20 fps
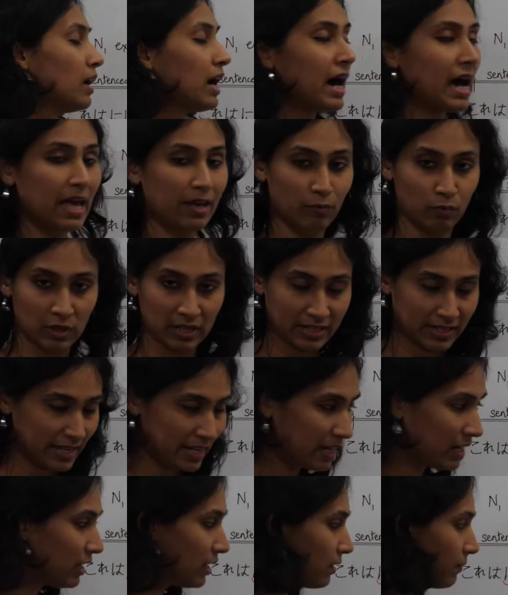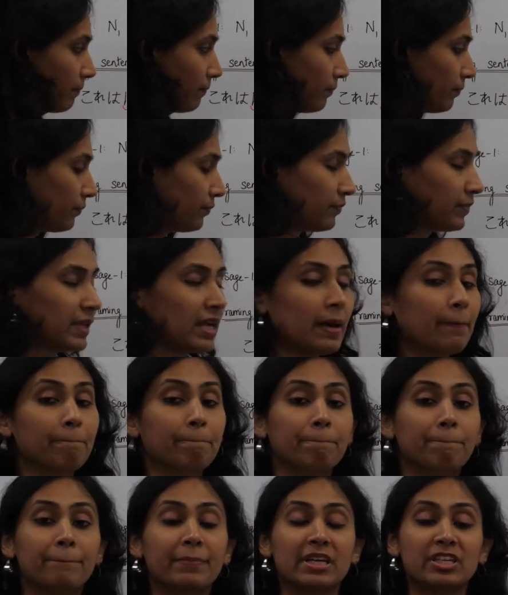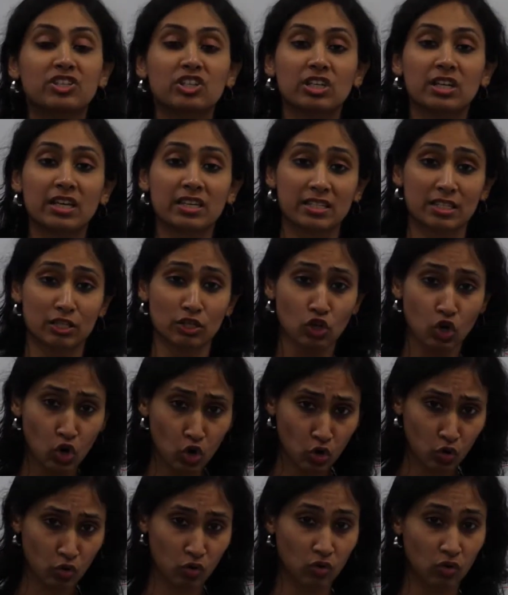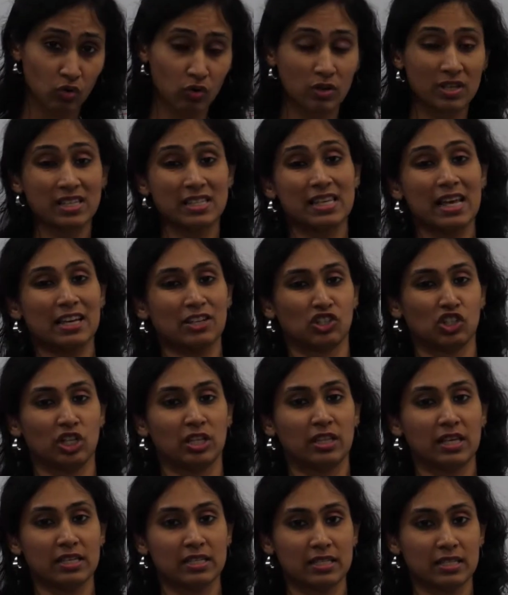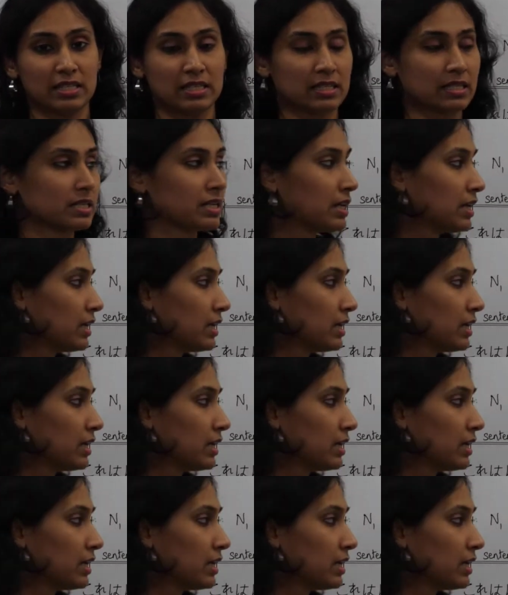I would tell business no zashi desu.